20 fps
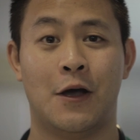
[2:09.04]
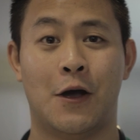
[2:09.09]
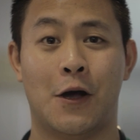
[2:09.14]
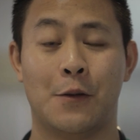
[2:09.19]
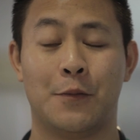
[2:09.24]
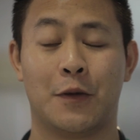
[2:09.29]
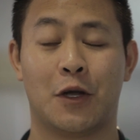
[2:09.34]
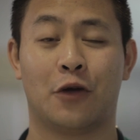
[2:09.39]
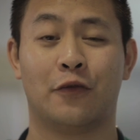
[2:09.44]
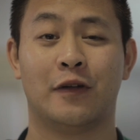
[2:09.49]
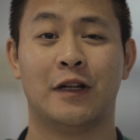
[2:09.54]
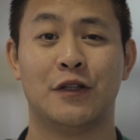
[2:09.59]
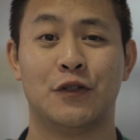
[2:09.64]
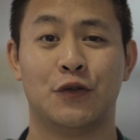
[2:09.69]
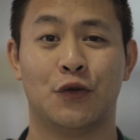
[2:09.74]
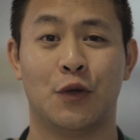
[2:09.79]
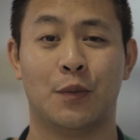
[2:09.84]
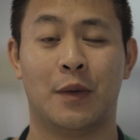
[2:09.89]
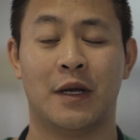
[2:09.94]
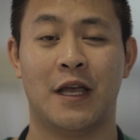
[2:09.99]
I'm currently
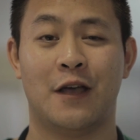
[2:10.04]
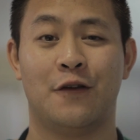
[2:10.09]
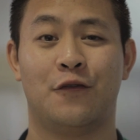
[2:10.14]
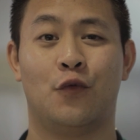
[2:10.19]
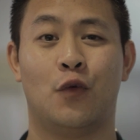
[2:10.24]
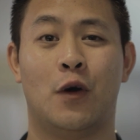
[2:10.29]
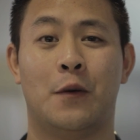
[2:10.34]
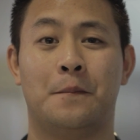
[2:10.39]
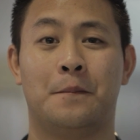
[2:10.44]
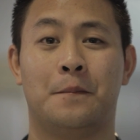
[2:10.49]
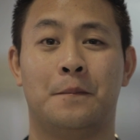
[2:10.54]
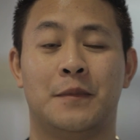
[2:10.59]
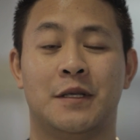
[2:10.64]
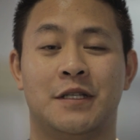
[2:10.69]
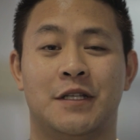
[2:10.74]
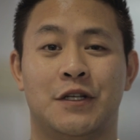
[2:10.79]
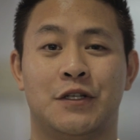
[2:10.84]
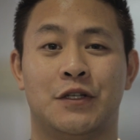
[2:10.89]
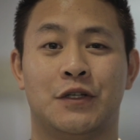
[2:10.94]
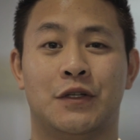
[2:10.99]
doing my F1
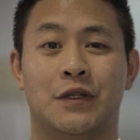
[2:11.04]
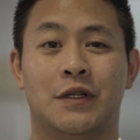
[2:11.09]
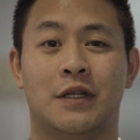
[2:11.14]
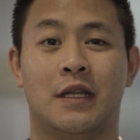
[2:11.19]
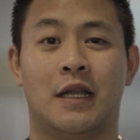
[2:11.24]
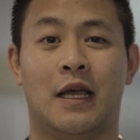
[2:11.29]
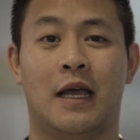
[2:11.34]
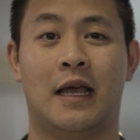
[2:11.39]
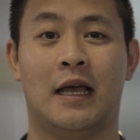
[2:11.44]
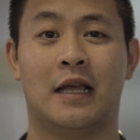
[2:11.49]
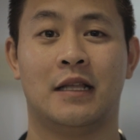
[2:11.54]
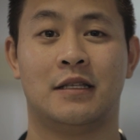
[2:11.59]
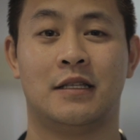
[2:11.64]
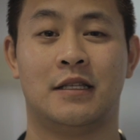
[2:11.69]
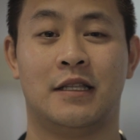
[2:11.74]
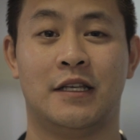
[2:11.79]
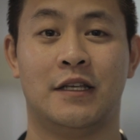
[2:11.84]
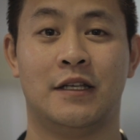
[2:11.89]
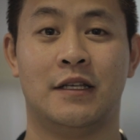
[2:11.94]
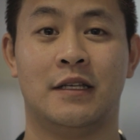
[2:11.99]
position
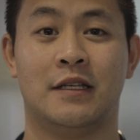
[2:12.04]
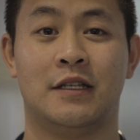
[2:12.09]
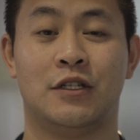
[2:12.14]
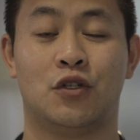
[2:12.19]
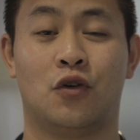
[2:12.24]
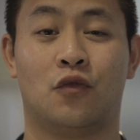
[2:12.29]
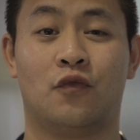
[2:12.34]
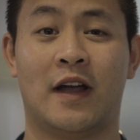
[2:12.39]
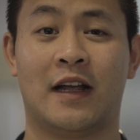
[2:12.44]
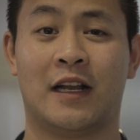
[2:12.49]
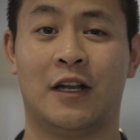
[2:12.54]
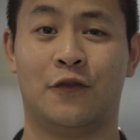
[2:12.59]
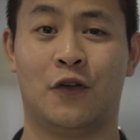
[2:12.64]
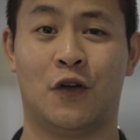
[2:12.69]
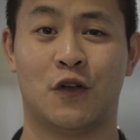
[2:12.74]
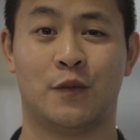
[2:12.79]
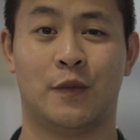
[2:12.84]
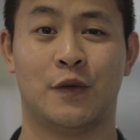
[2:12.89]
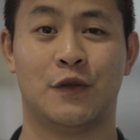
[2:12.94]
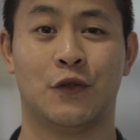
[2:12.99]
at the John Radcliffe
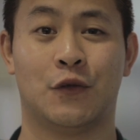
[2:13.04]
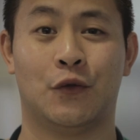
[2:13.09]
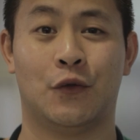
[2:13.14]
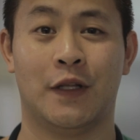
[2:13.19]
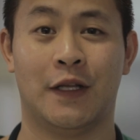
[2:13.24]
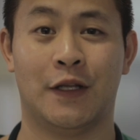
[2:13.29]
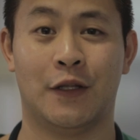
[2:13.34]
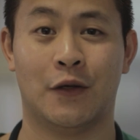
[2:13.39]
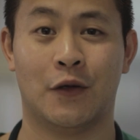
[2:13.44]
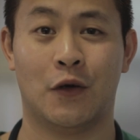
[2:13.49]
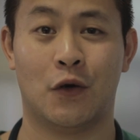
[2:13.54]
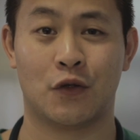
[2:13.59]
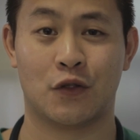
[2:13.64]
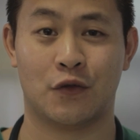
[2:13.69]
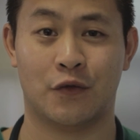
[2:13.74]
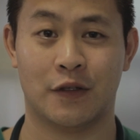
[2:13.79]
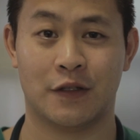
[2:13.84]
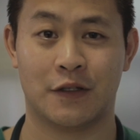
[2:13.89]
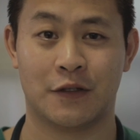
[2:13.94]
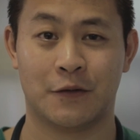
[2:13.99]
Hospital in
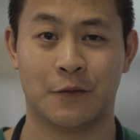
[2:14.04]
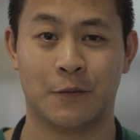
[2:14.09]
Oxford.